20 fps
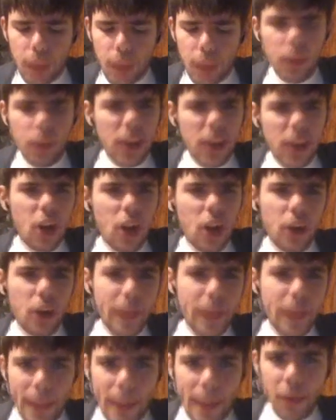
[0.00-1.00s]
But we can all
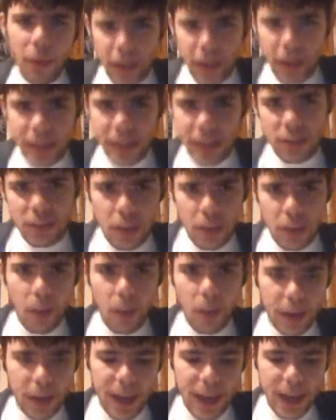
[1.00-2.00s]
agree the pepperoni needs a little
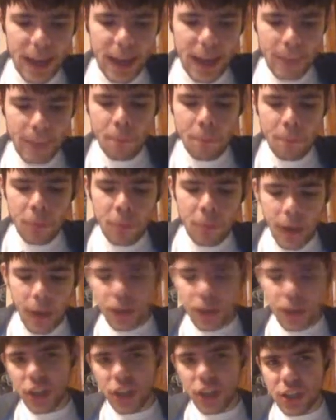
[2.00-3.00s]
more kick,
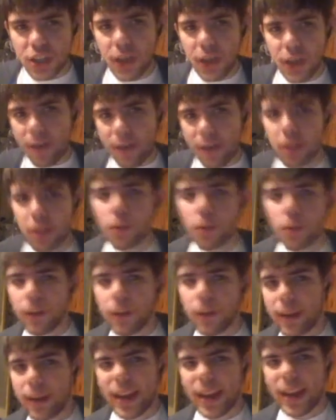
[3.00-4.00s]
and the cheese could have a little more
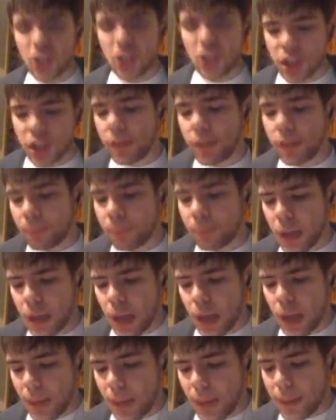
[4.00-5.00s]
variation,
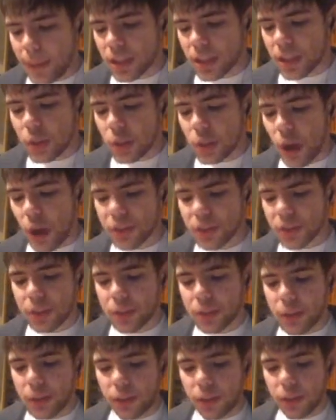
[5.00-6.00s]
and maybe the sauce
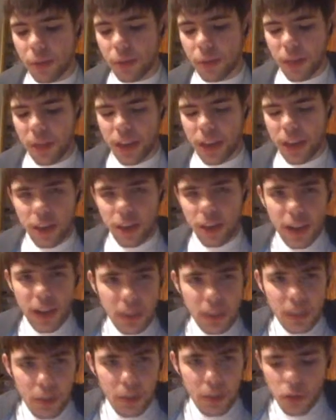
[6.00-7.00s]
could be a little thicker, I
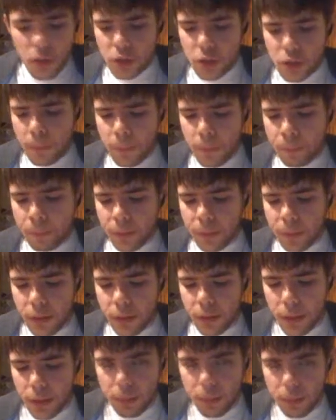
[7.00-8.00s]
suppose.
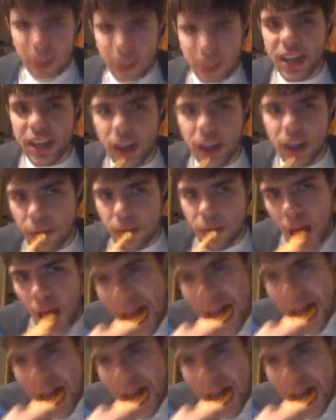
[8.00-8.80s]
And the bread's kind of...